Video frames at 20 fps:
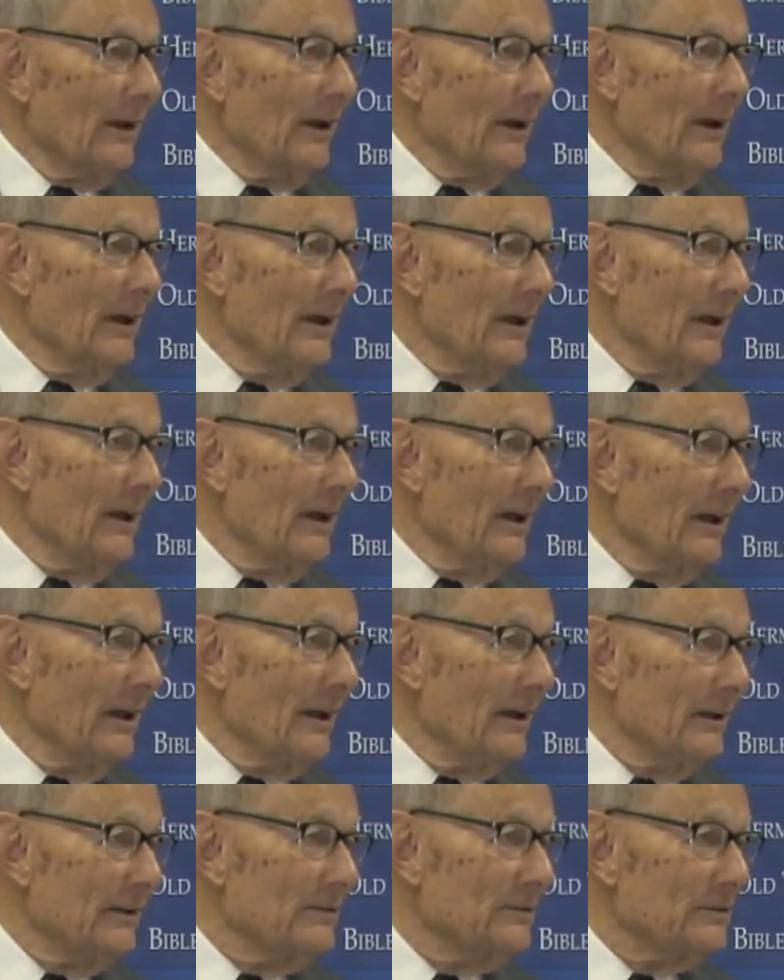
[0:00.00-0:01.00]

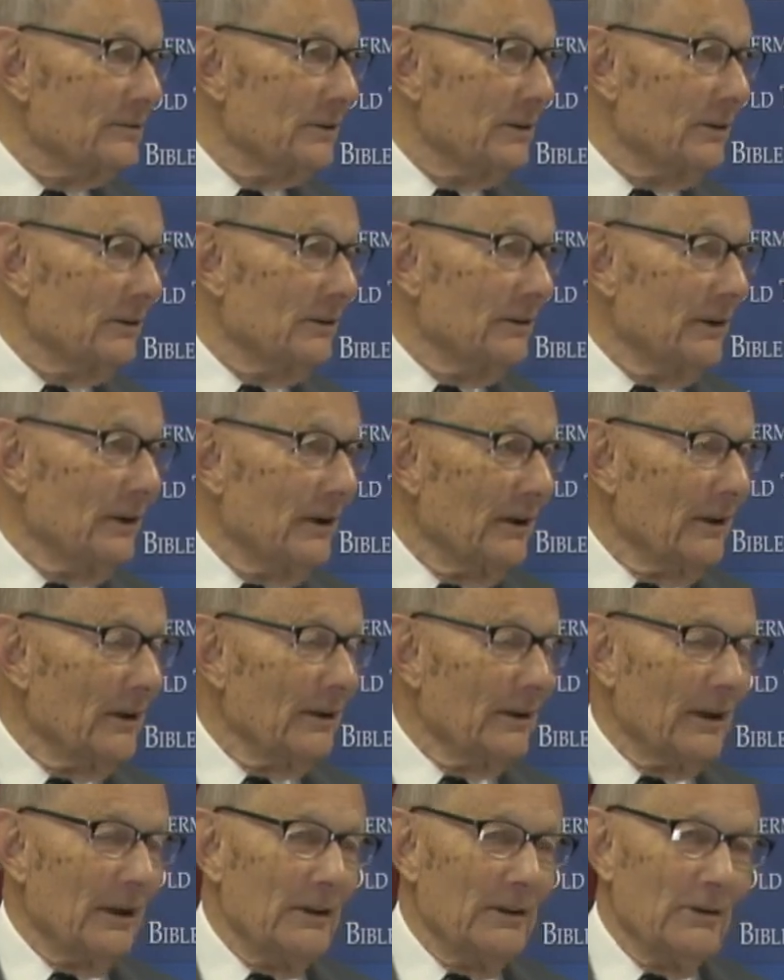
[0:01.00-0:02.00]
and so
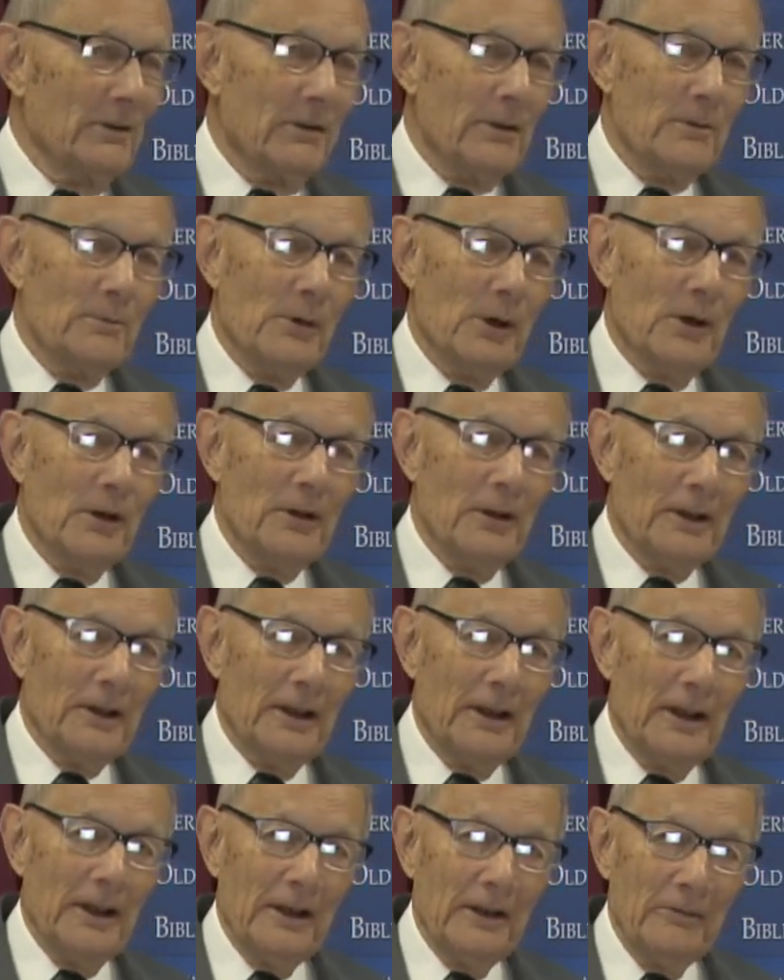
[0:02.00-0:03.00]
they do them all
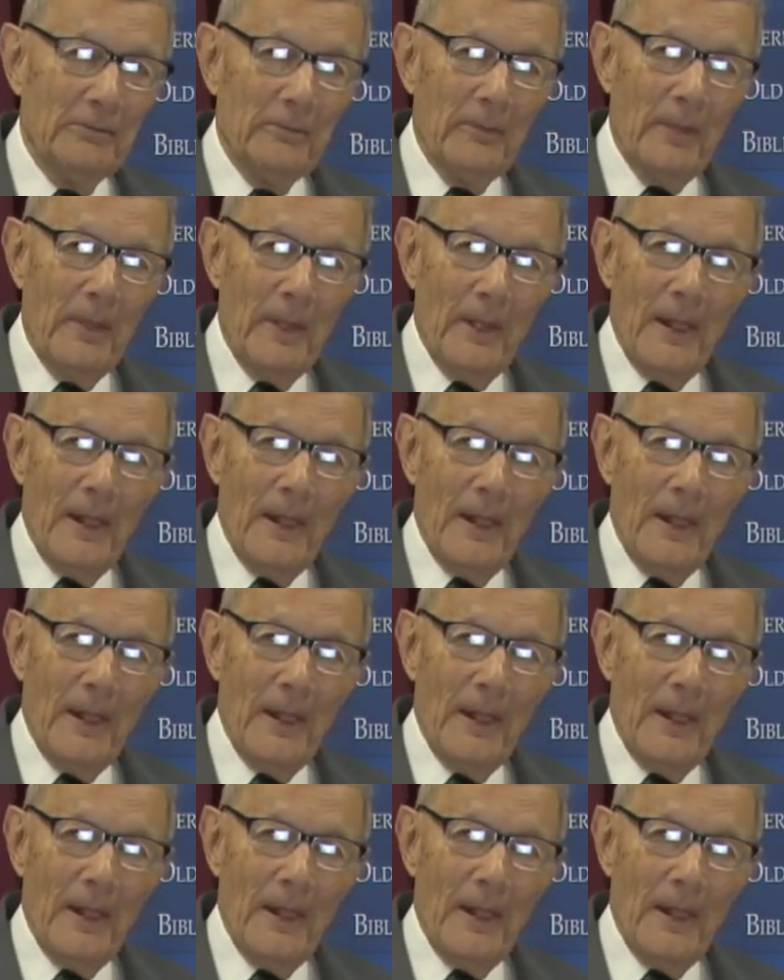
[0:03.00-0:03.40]
again.